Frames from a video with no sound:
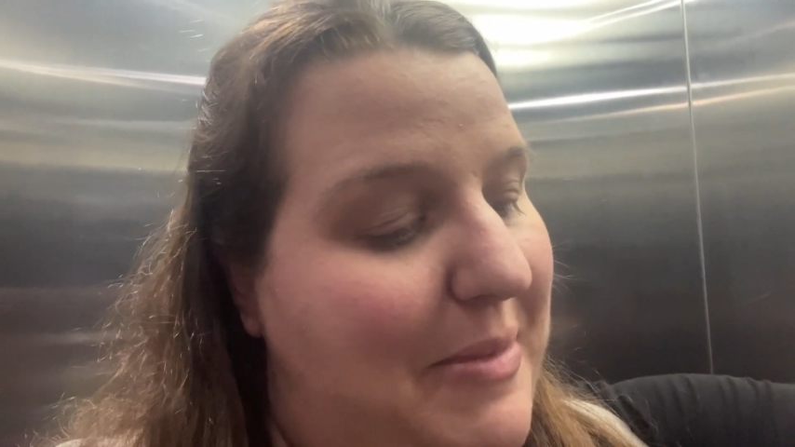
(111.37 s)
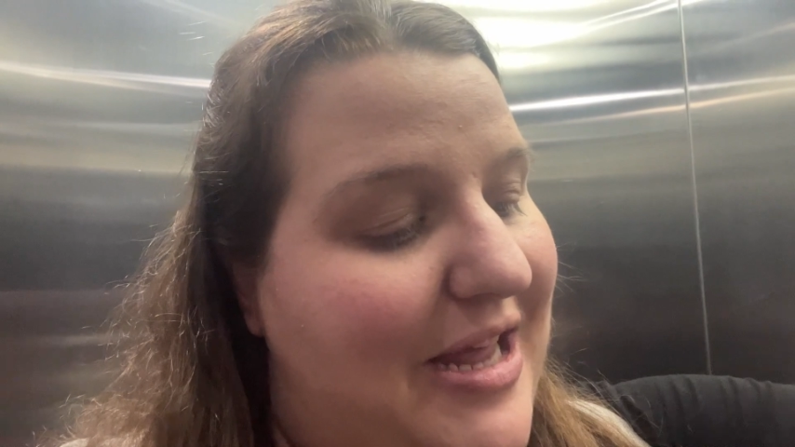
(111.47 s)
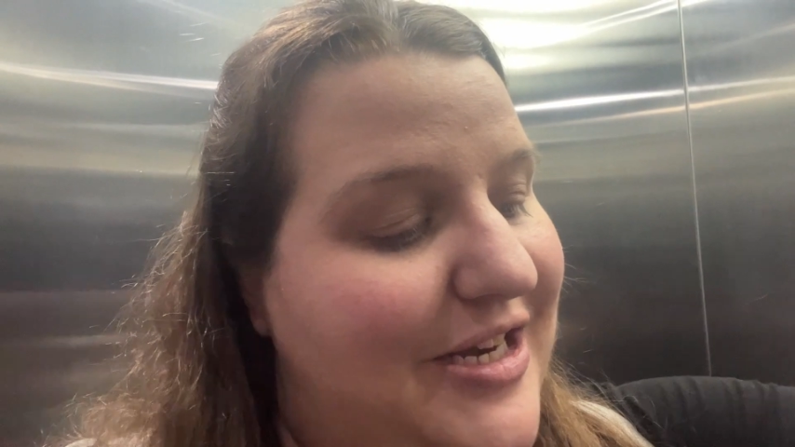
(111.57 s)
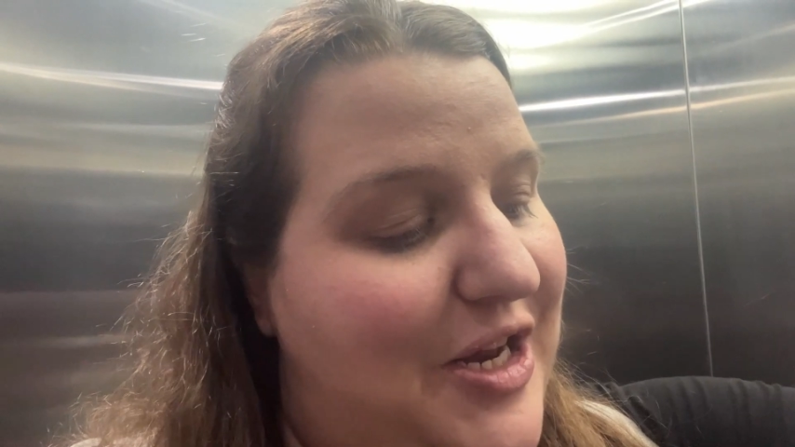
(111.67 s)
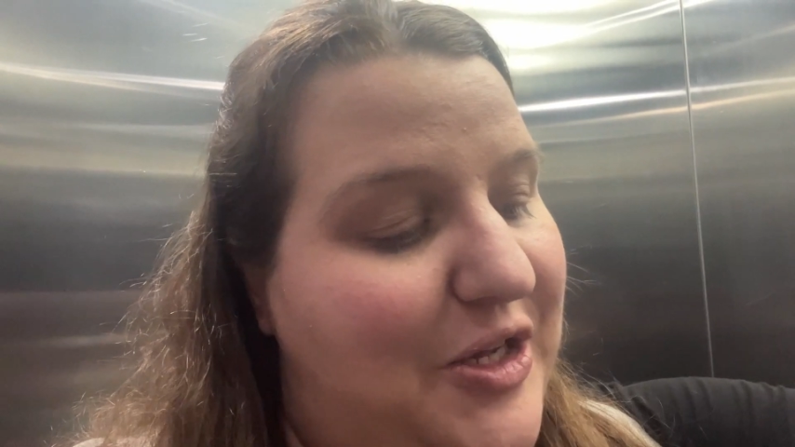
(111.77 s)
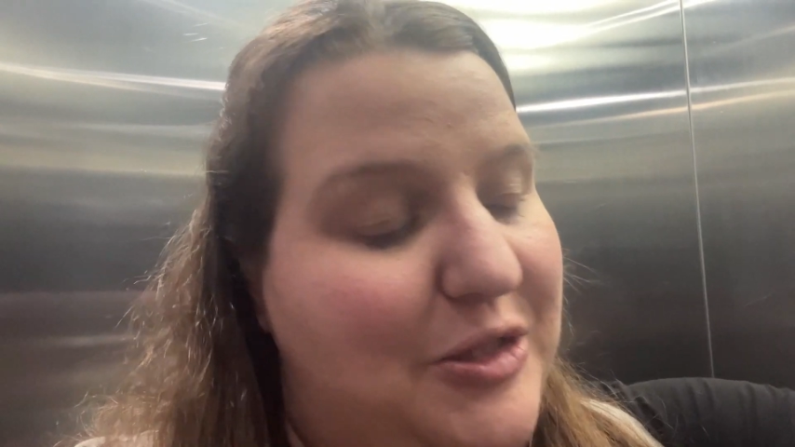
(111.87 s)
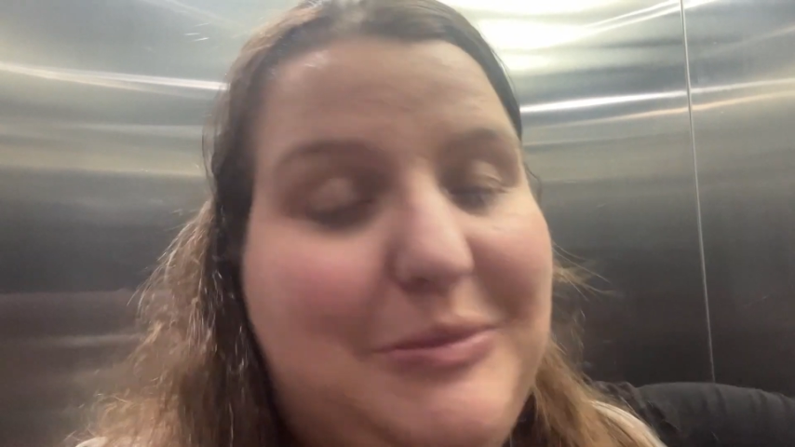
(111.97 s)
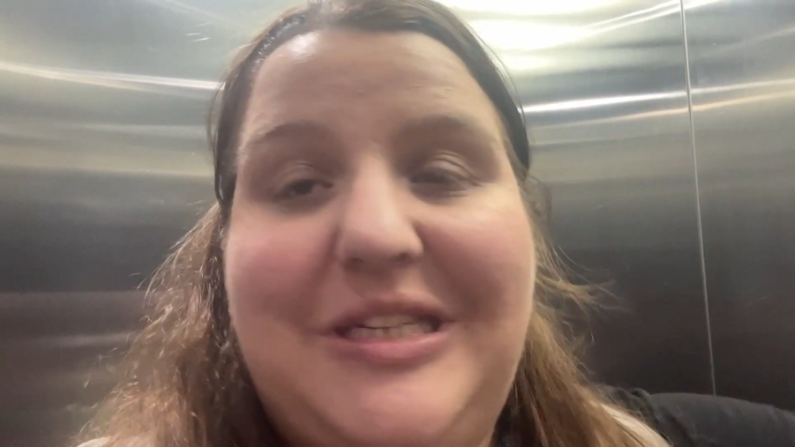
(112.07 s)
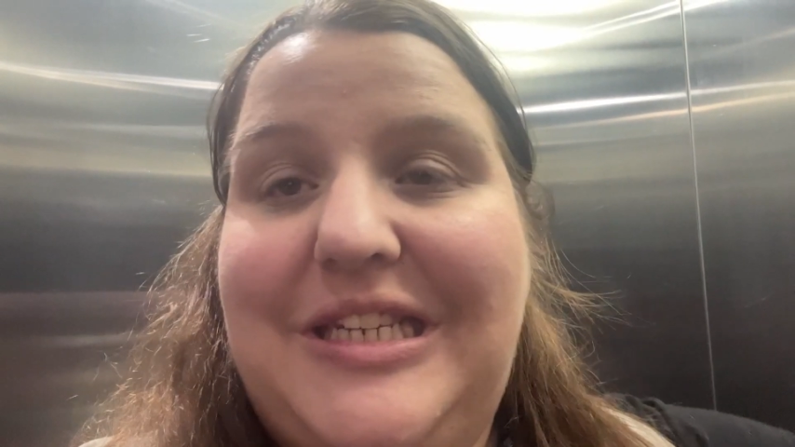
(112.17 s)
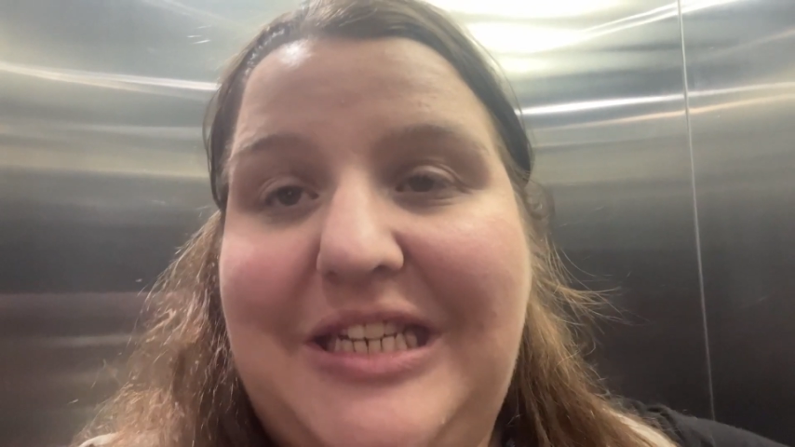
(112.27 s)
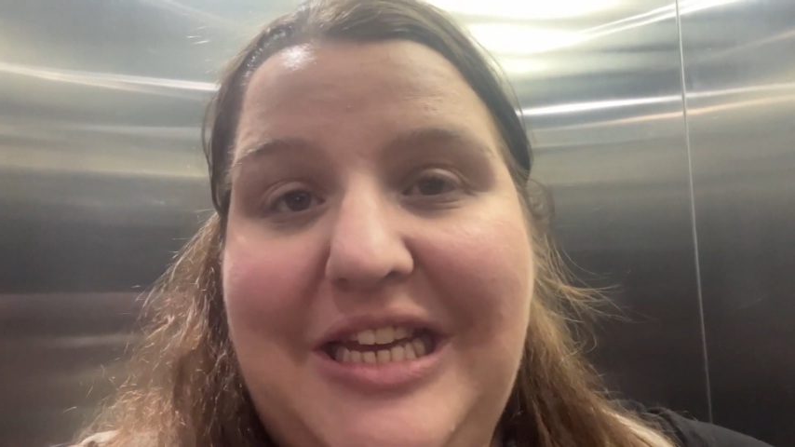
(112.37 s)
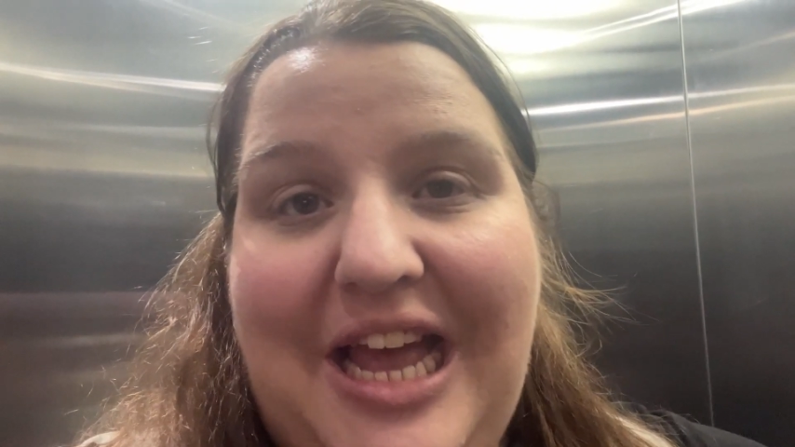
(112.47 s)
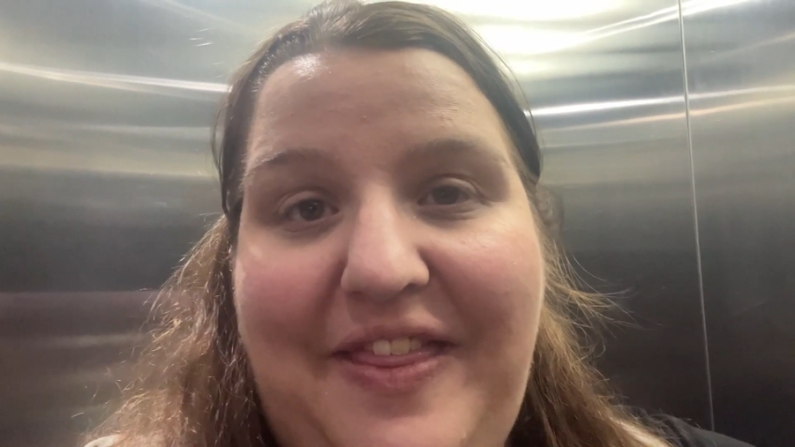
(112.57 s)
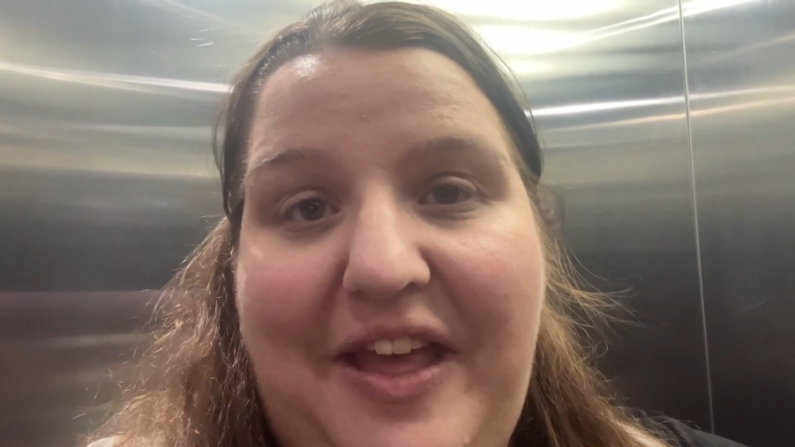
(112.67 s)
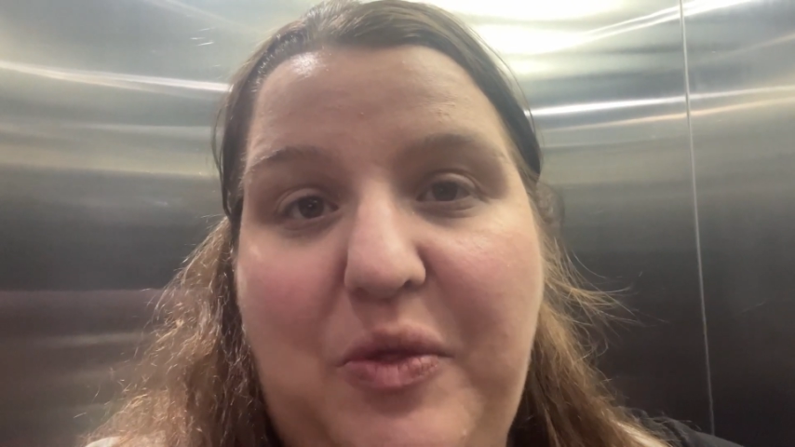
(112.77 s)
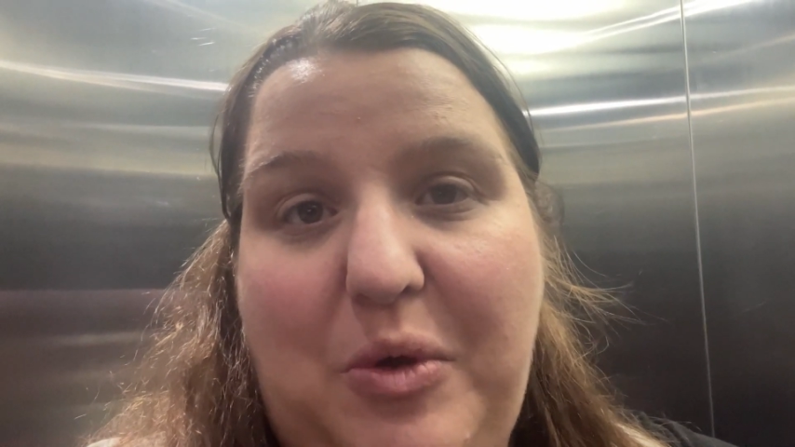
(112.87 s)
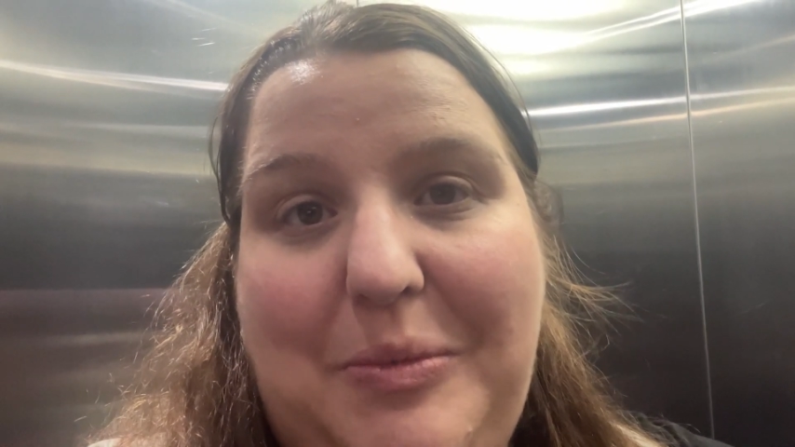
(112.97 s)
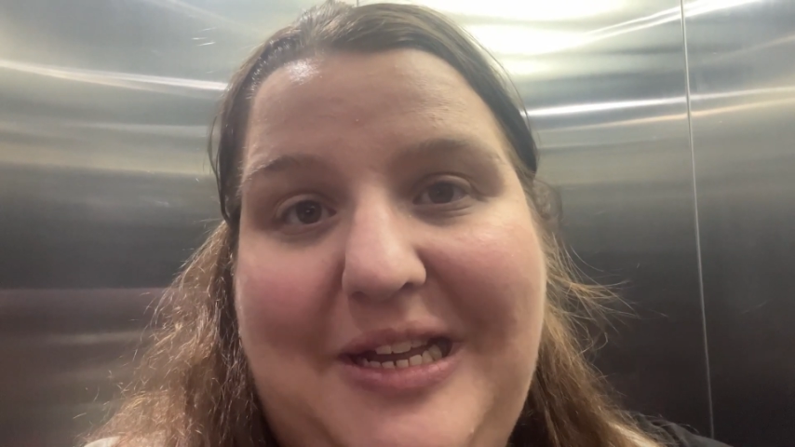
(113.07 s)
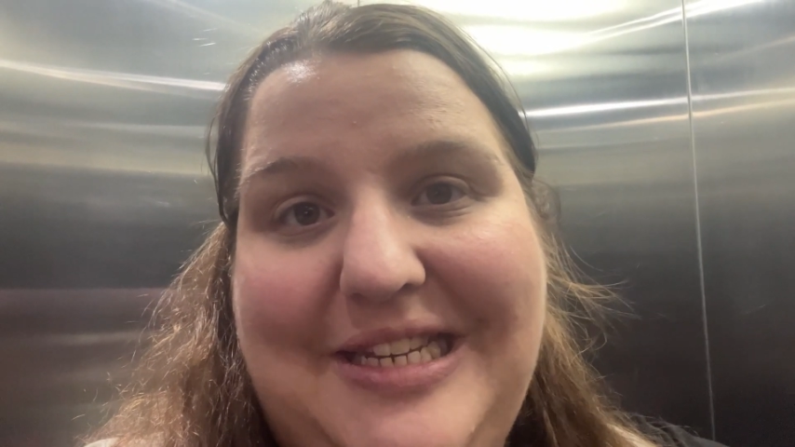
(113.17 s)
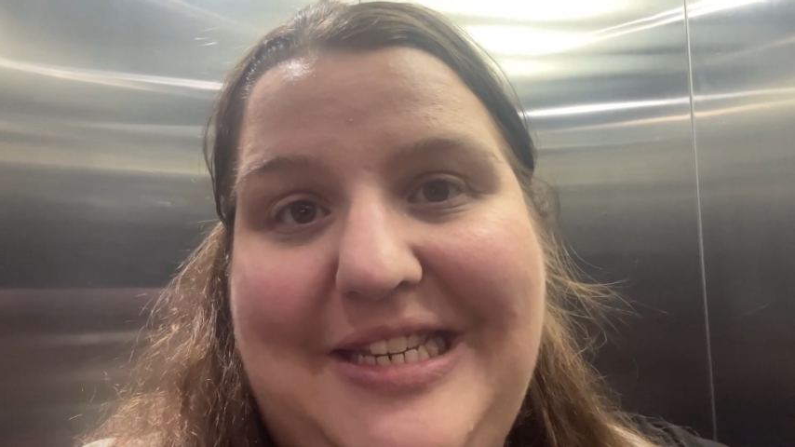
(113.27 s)
heading home, and that's one
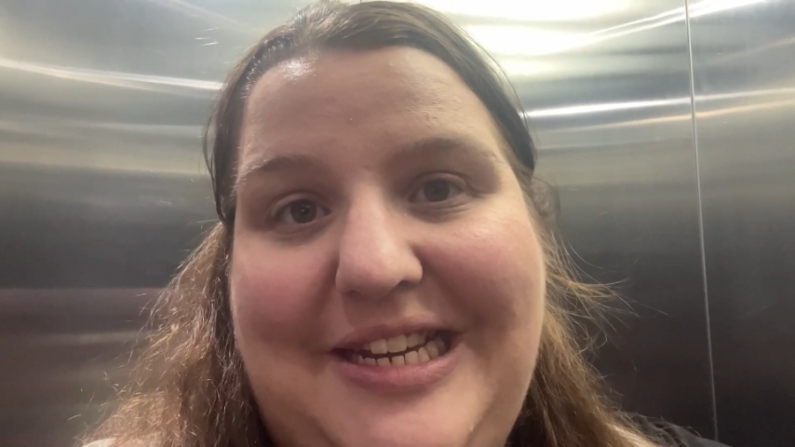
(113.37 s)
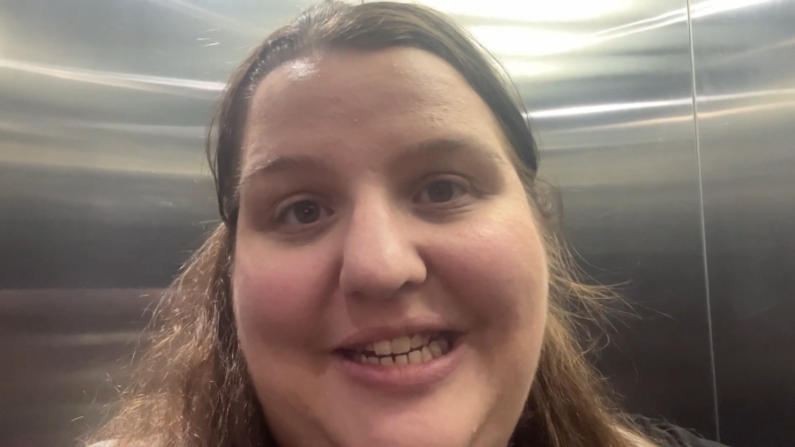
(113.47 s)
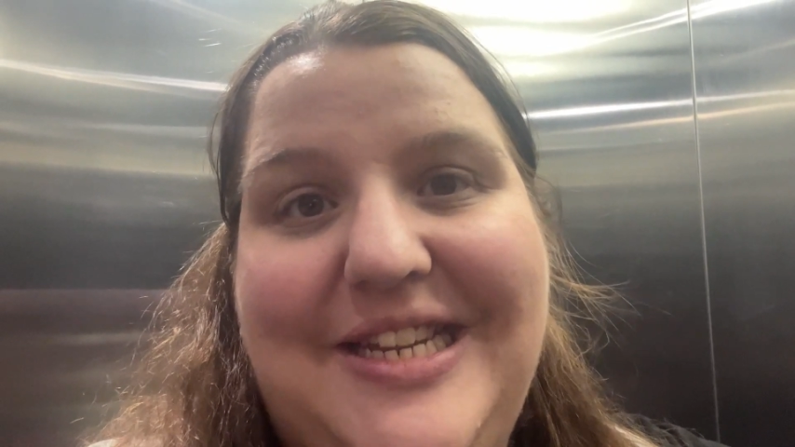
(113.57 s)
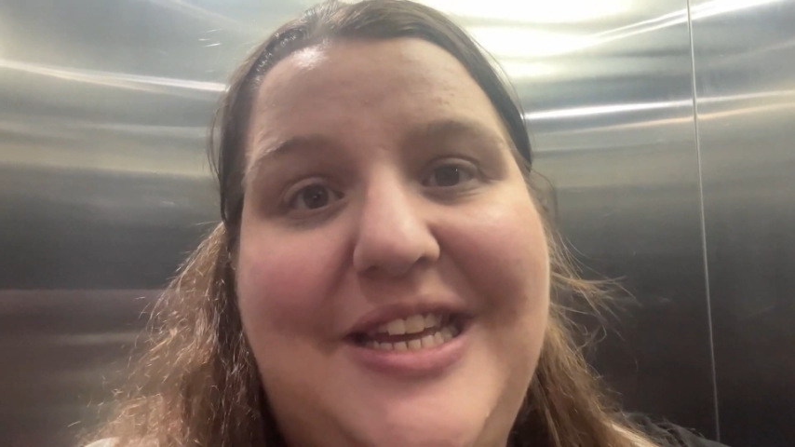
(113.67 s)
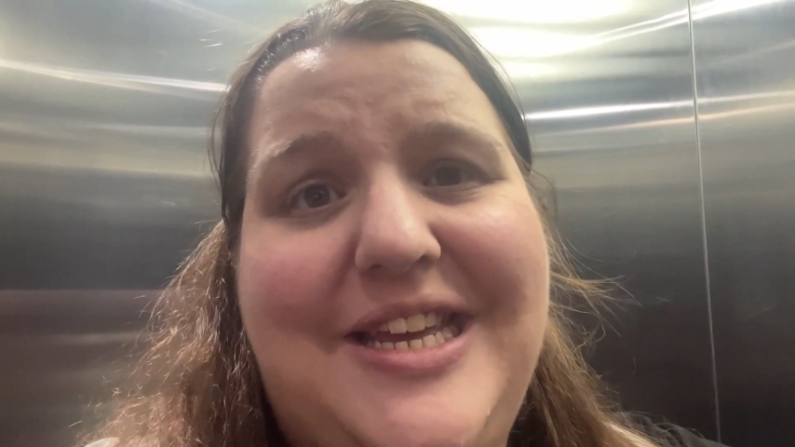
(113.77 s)
plus side.